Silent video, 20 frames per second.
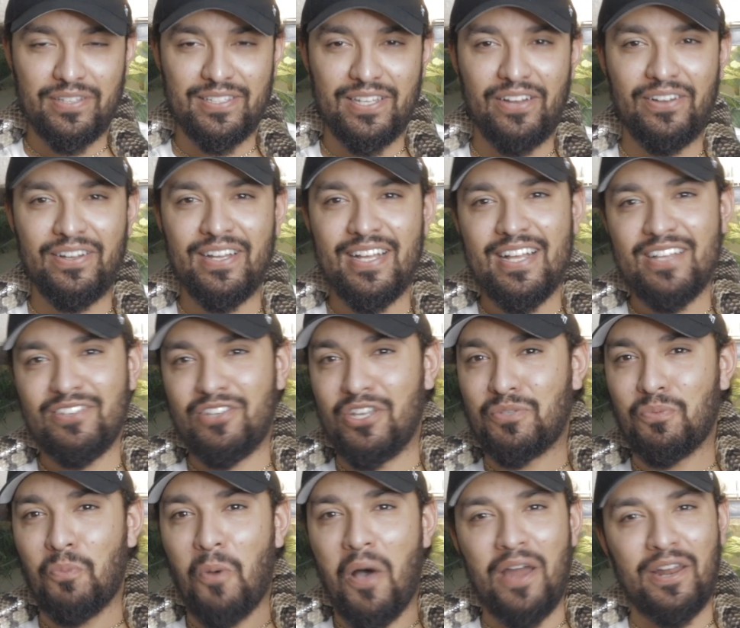So
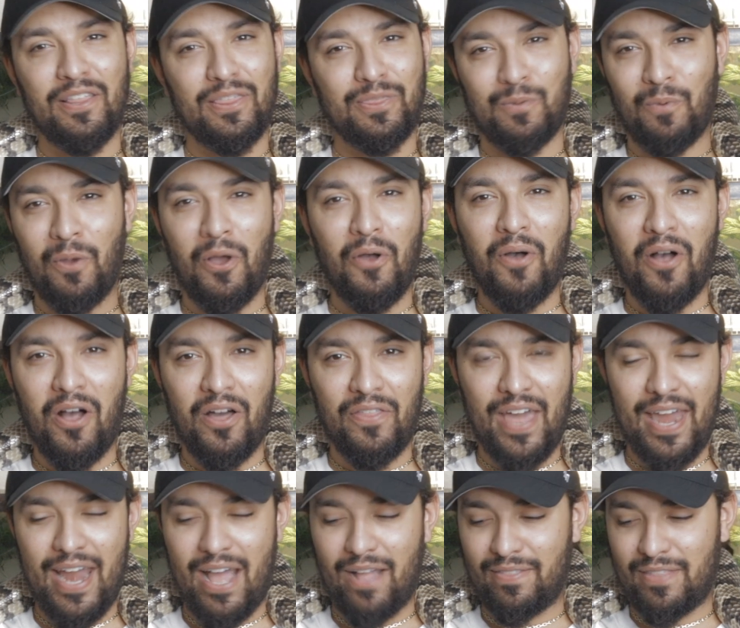just wanted to throw all
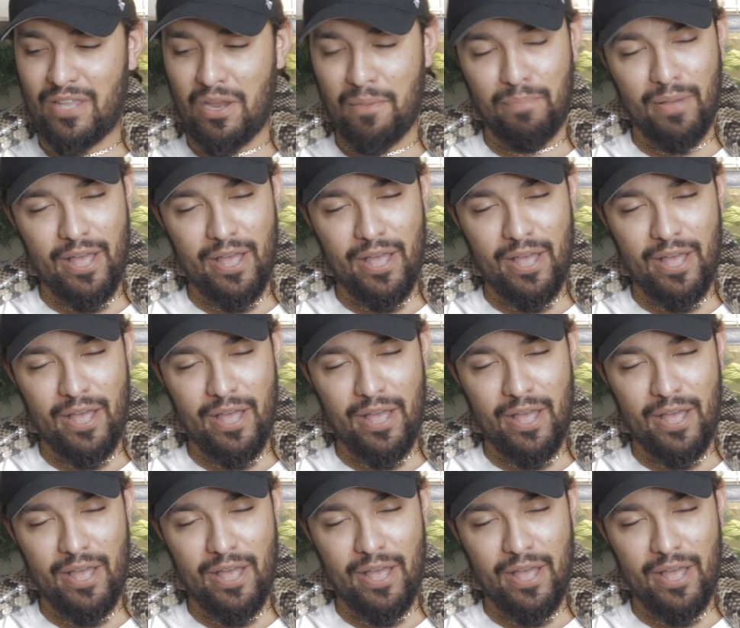that out there.